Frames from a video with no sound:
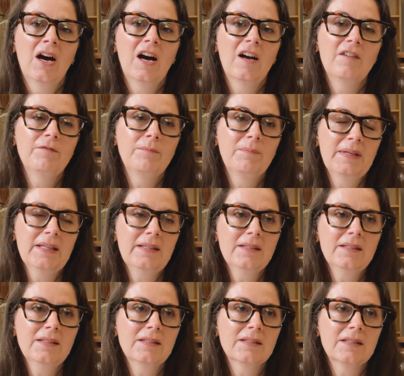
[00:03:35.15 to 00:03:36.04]
I've
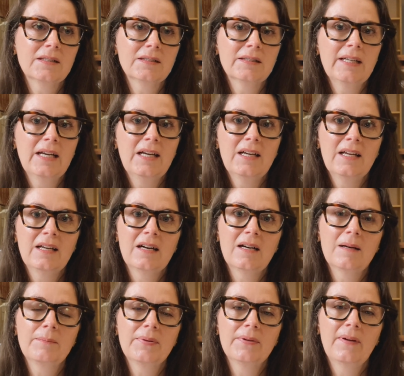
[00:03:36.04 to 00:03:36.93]
been cleaning
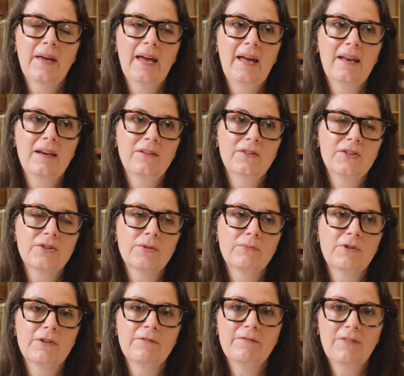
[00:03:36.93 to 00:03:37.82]
up and
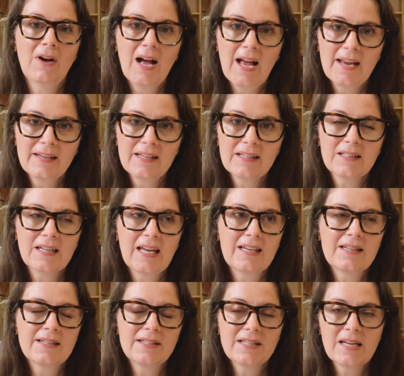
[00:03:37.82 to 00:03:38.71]
refining
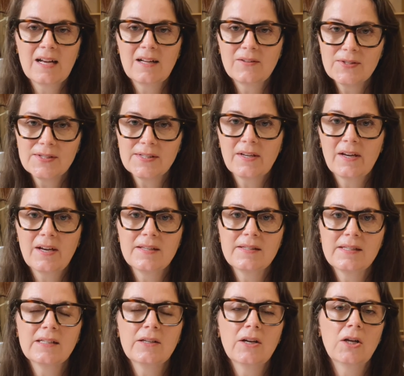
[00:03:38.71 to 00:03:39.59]
and
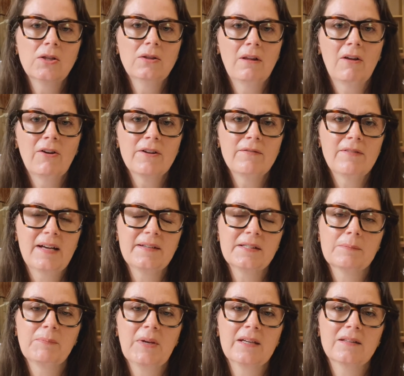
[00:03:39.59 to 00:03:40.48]
downsizing a lot of
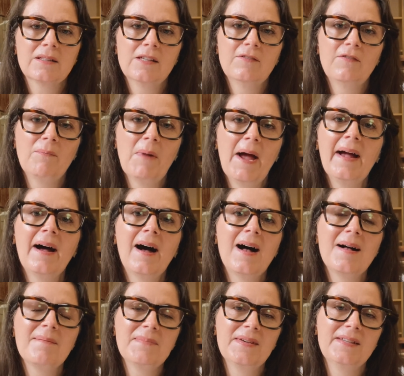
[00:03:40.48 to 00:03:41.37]
aspects of my
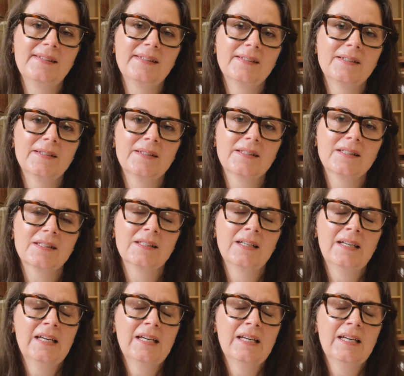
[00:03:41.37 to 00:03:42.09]
art business.